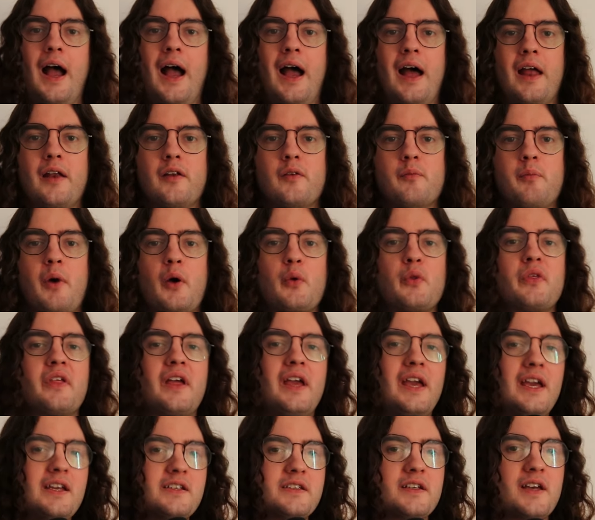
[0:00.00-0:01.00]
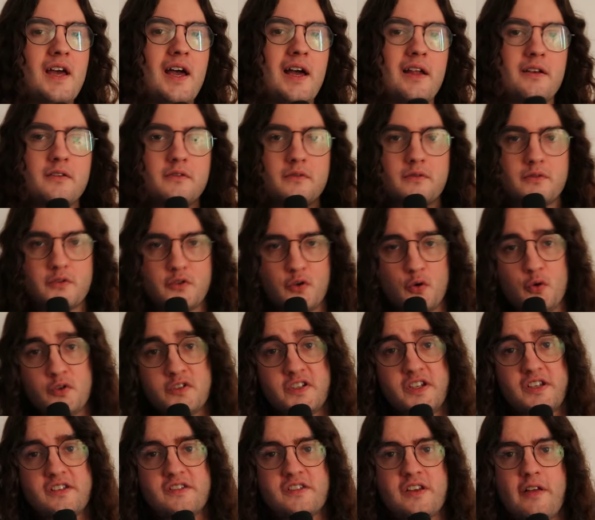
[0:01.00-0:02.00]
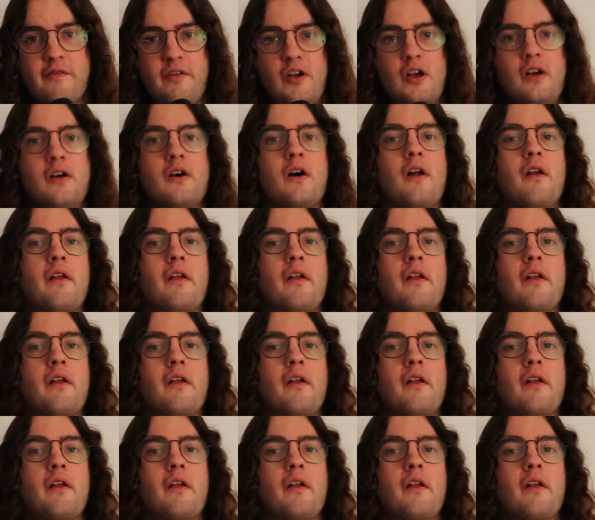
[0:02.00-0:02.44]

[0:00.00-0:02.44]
and both it and Taunting Sliver,